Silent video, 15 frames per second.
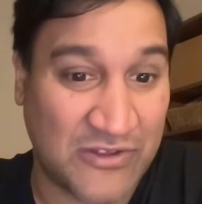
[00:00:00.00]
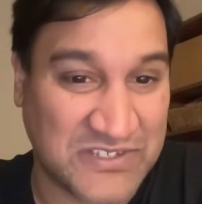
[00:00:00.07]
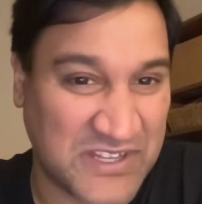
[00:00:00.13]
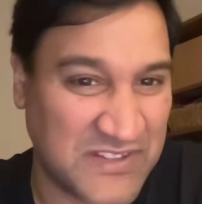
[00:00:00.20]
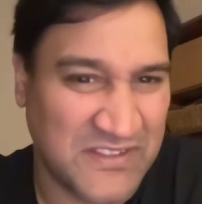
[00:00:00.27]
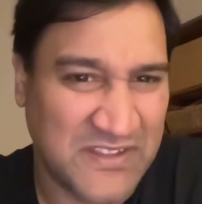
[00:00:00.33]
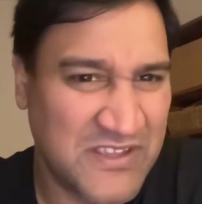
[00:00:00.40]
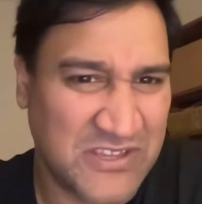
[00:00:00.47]

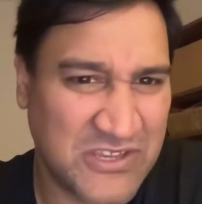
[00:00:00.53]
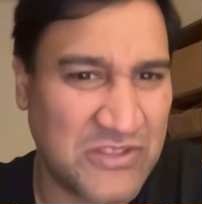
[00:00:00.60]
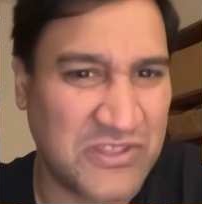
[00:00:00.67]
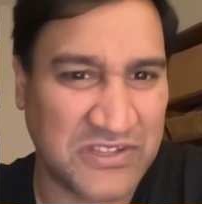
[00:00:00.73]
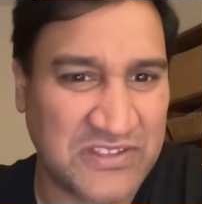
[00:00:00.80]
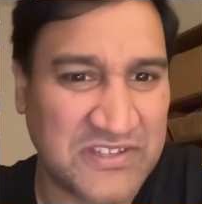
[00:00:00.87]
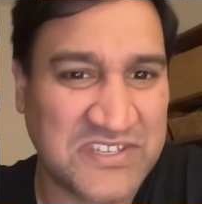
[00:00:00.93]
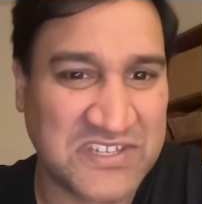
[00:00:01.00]
and you
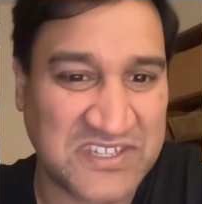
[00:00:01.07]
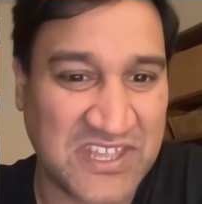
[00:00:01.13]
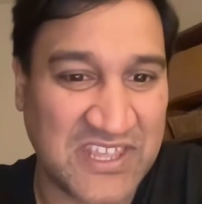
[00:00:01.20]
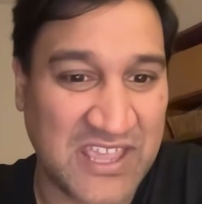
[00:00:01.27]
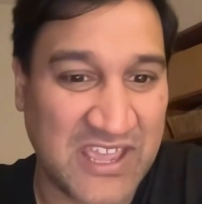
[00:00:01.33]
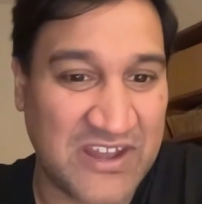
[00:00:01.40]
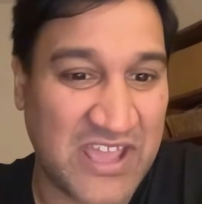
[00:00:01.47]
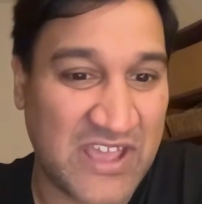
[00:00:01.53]
think this is the
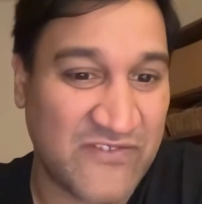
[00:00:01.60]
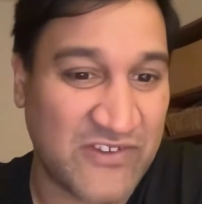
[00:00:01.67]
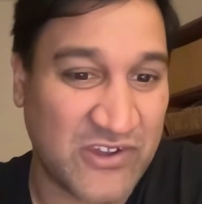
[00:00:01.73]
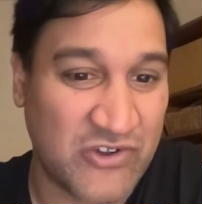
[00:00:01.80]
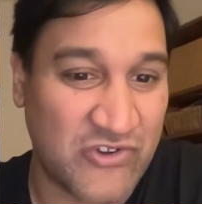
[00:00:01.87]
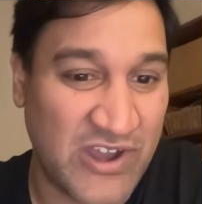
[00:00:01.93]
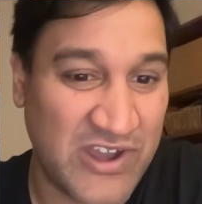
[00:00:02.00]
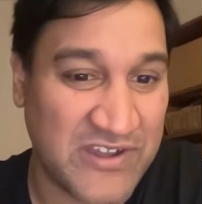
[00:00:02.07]
year to have a
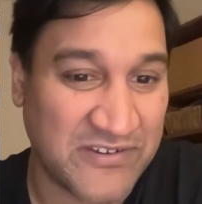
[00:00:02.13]
good run.